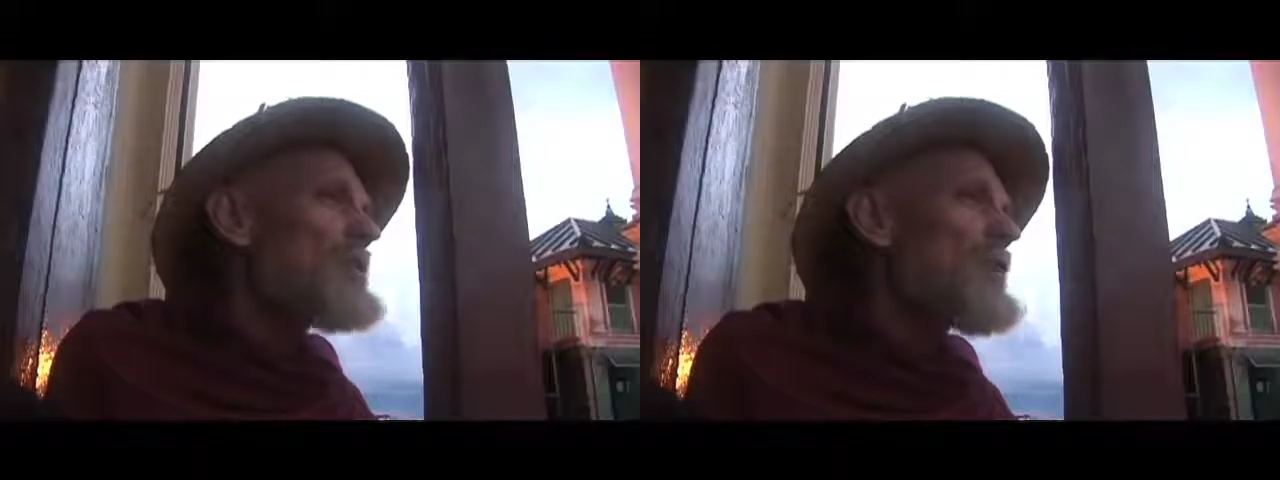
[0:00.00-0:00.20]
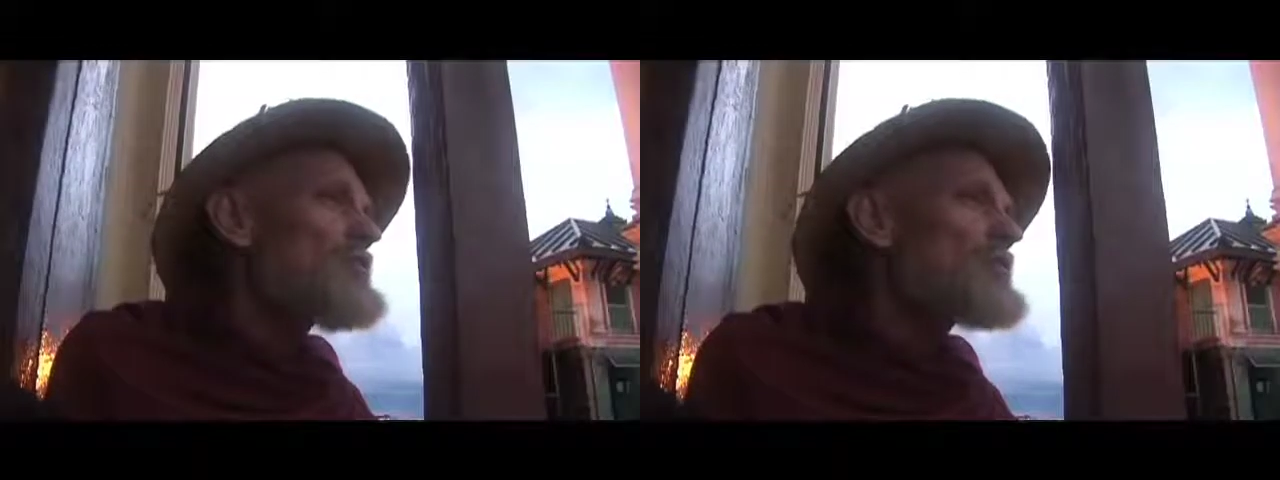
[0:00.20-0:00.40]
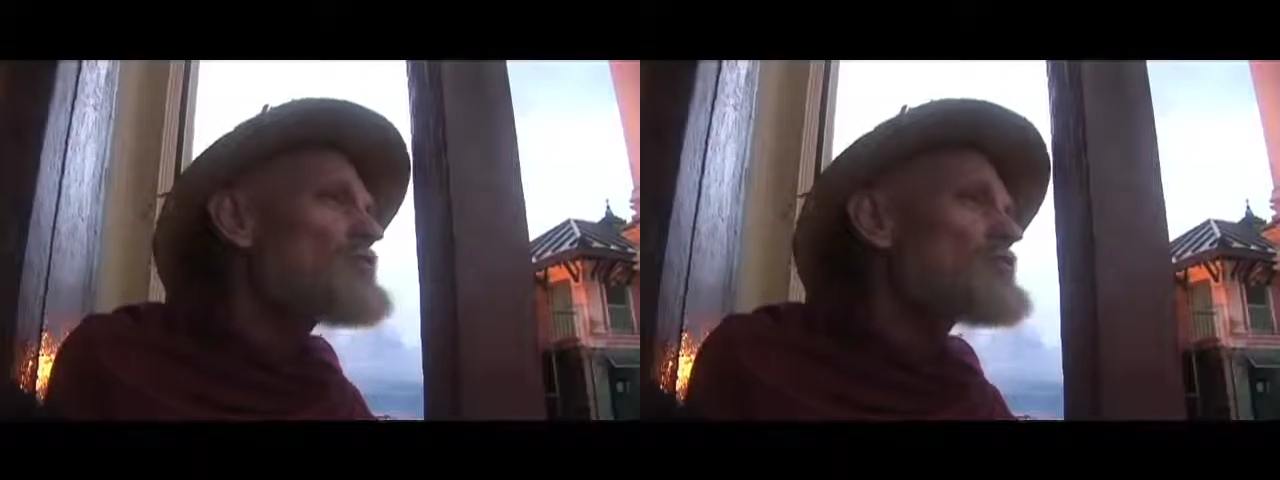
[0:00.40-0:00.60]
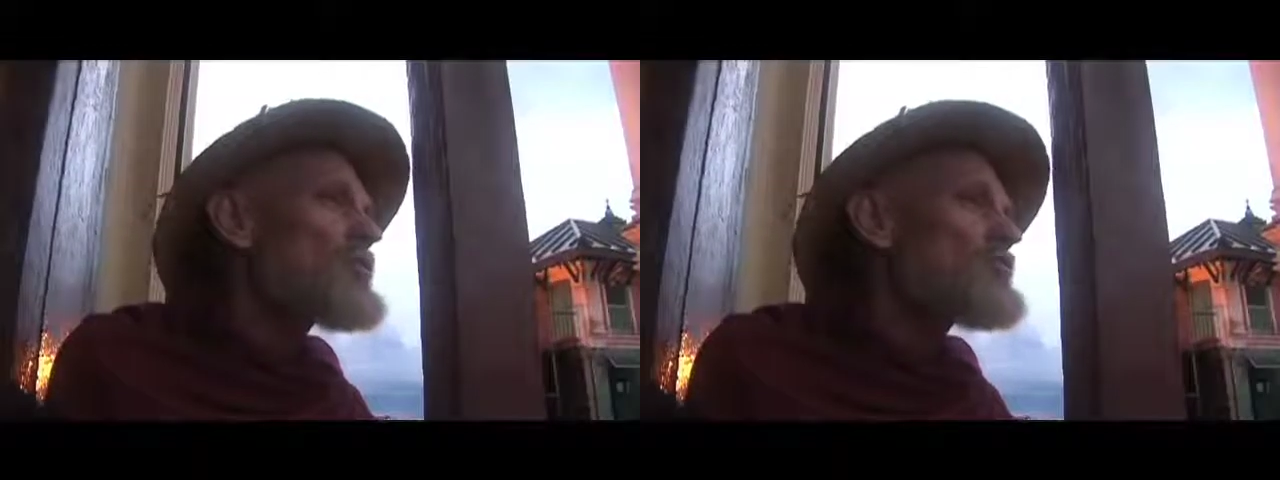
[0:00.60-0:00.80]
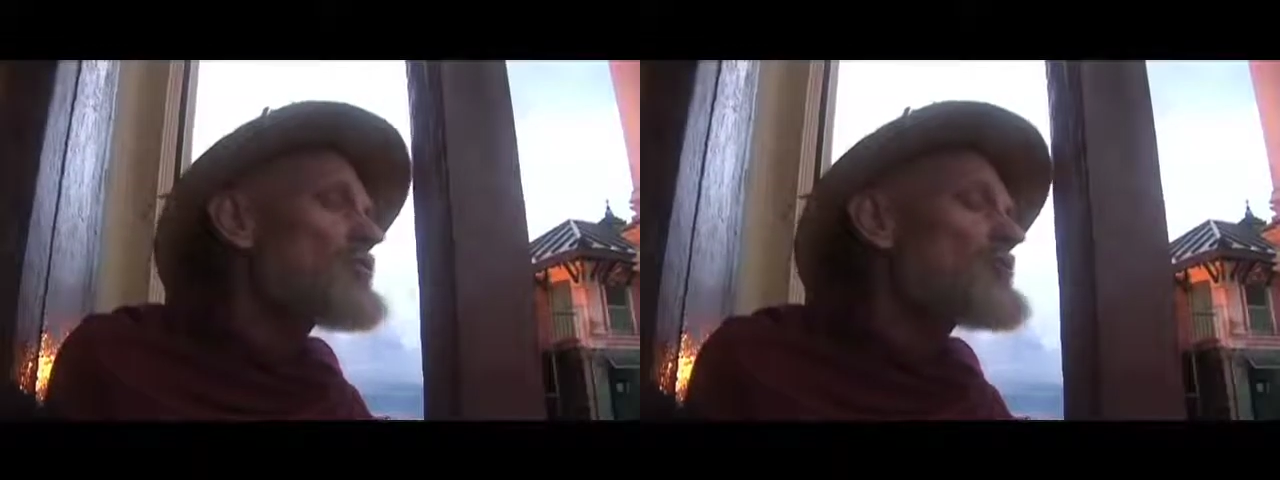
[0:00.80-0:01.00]
about the
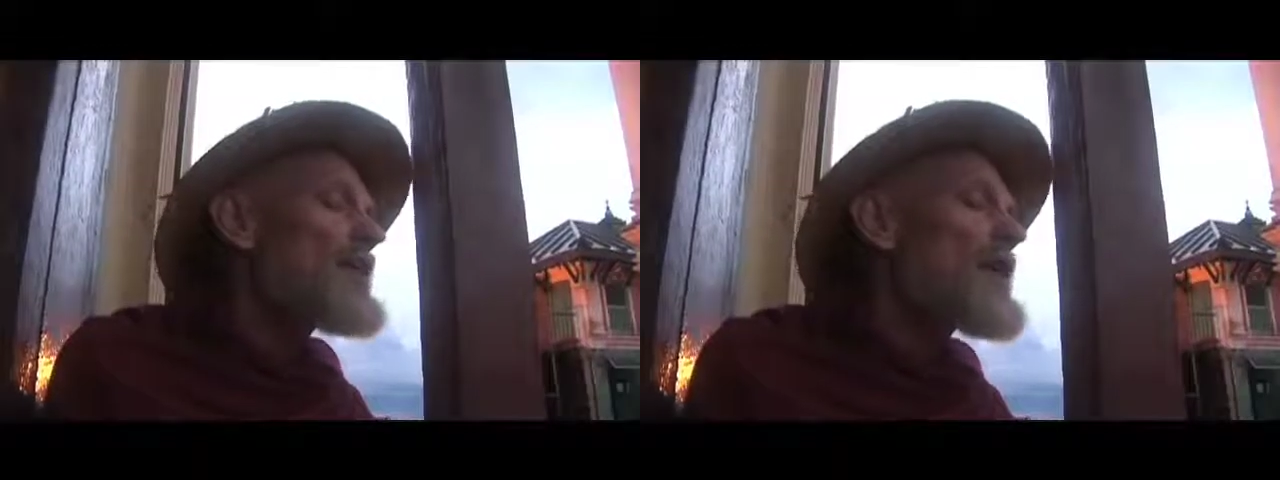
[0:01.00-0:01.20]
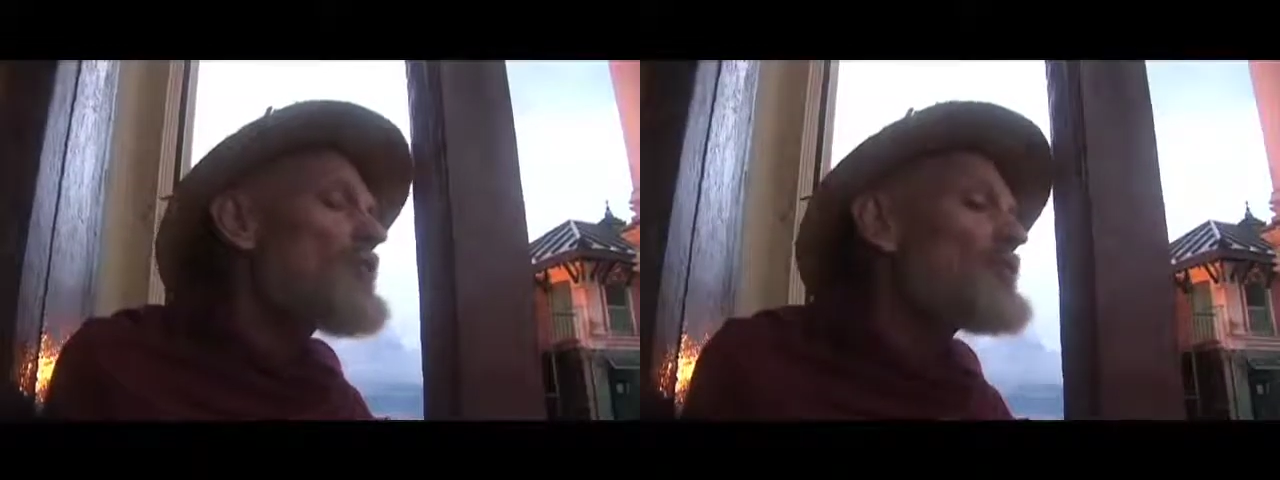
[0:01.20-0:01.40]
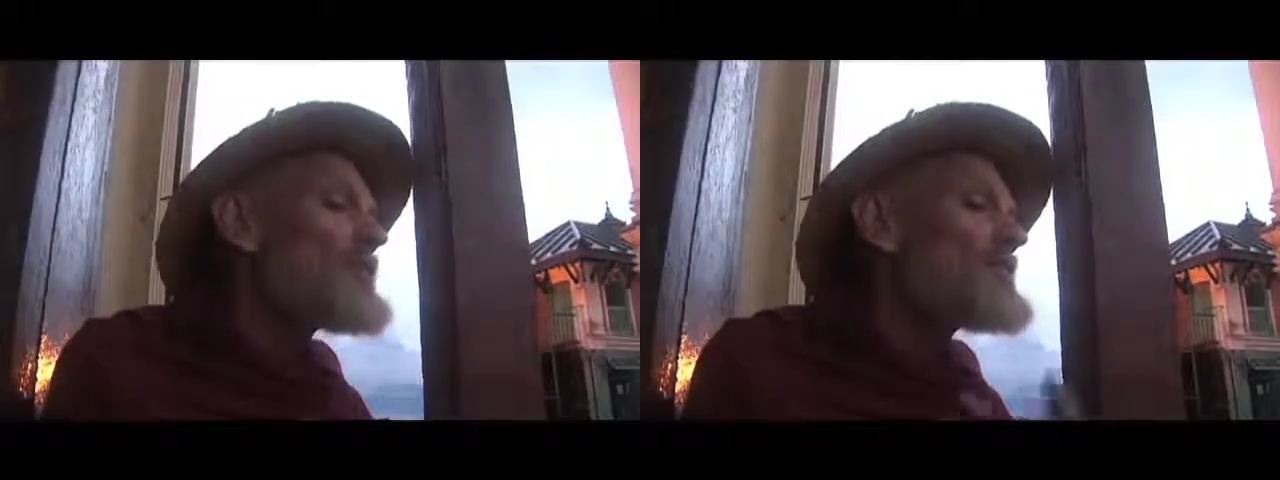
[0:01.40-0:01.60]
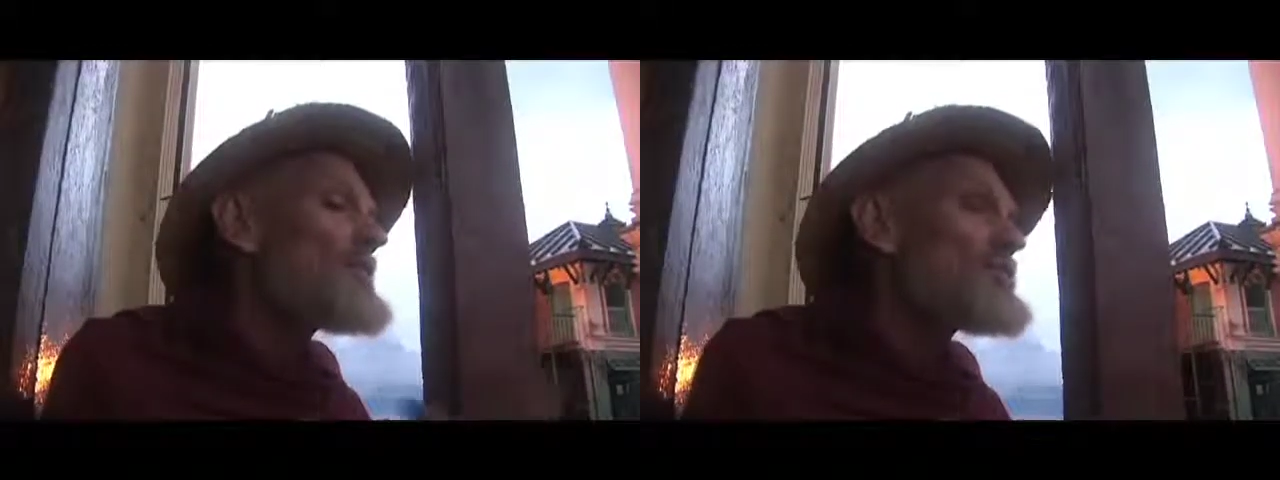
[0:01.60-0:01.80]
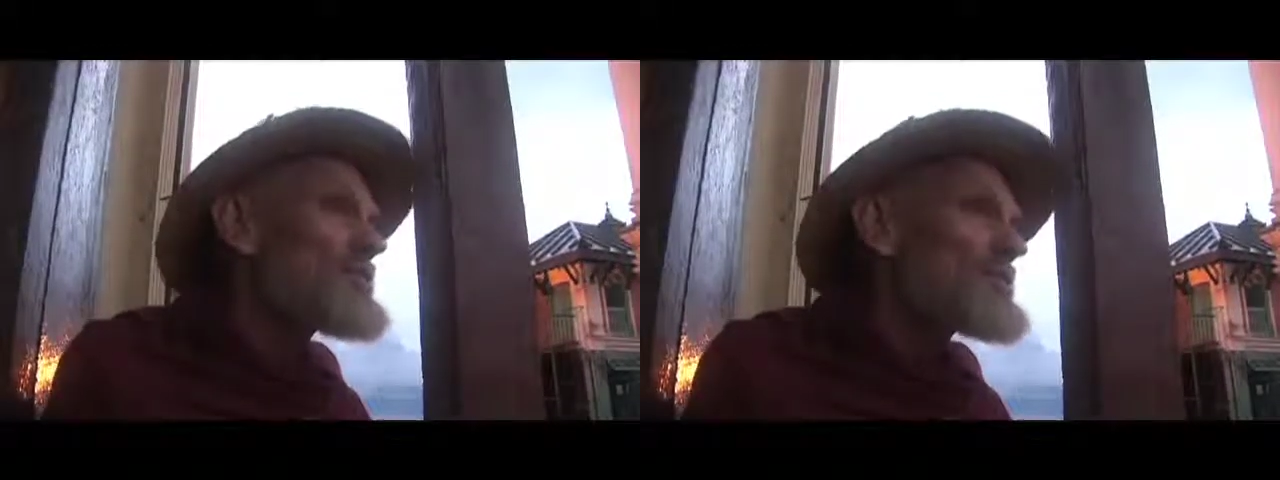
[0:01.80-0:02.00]
stories and how he
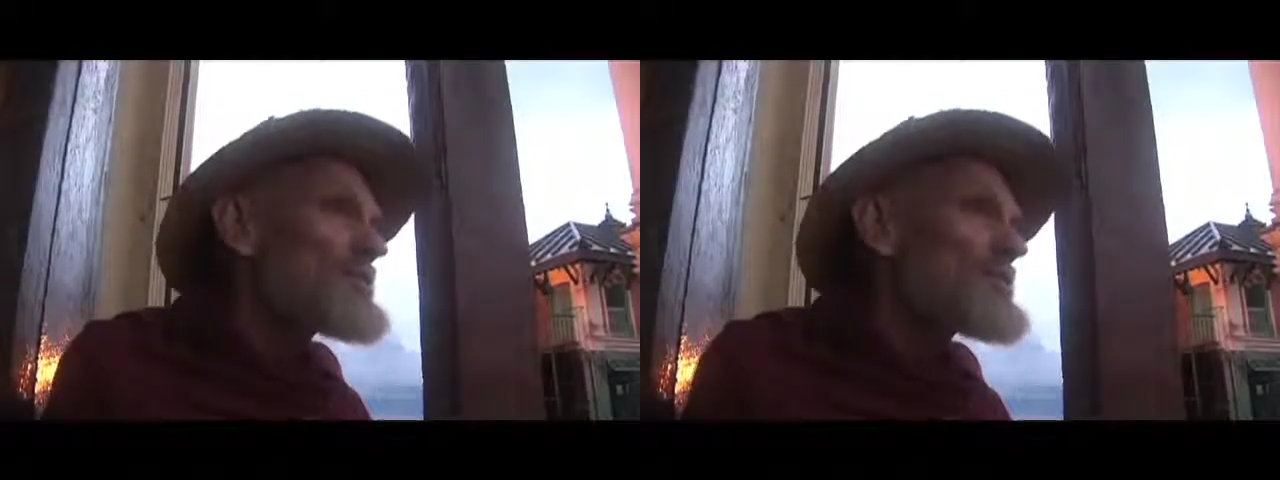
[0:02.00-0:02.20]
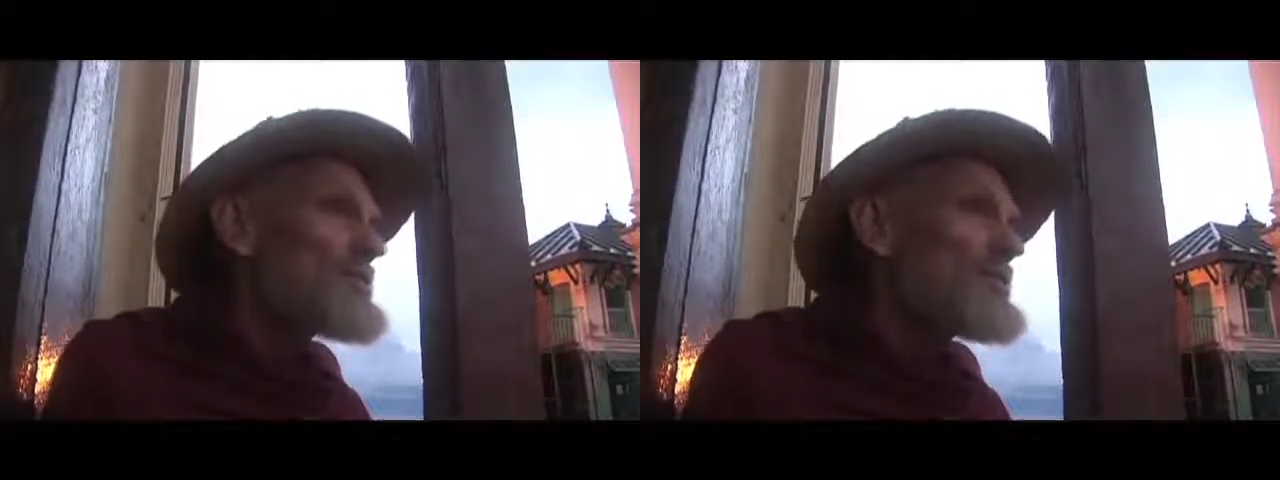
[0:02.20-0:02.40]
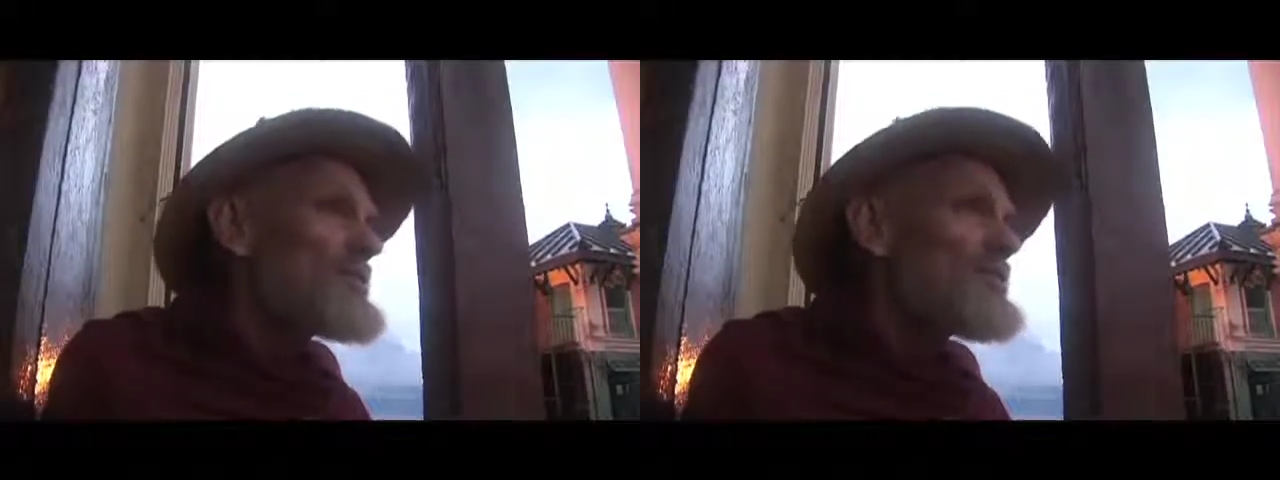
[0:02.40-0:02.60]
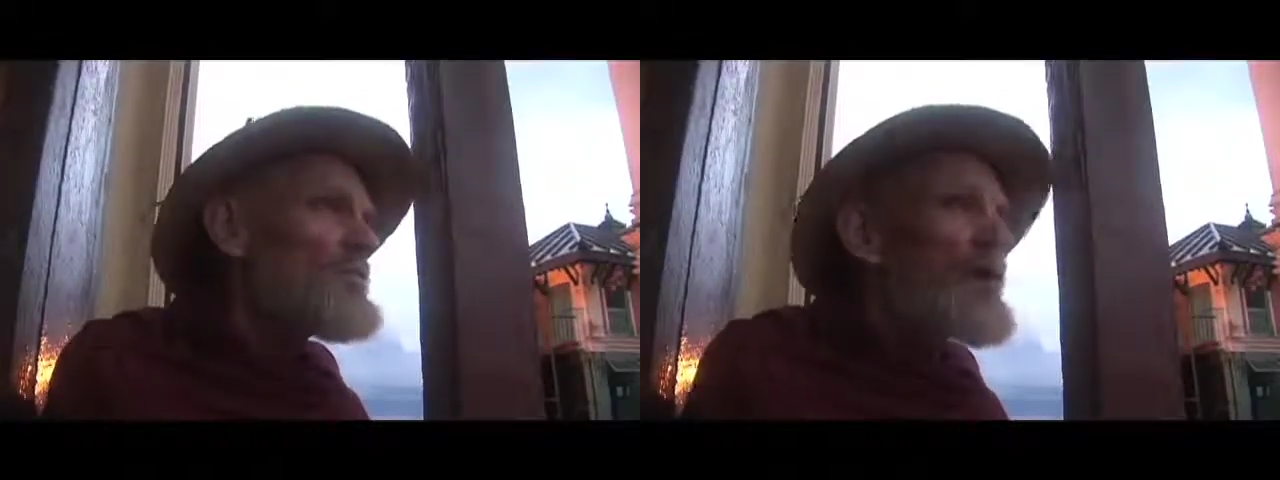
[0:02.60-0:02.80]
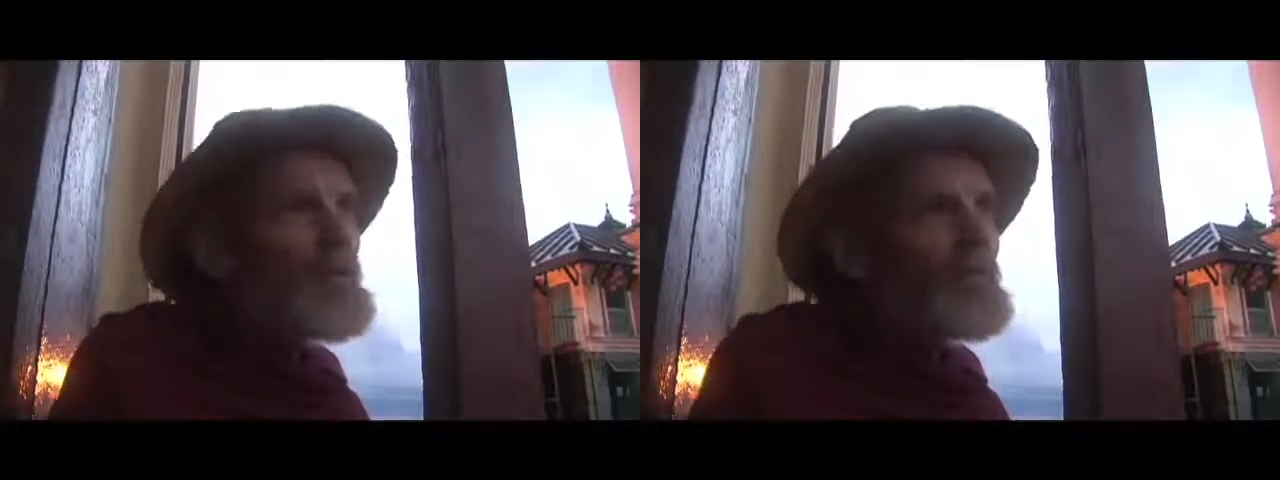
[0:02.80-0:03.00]
teaches. One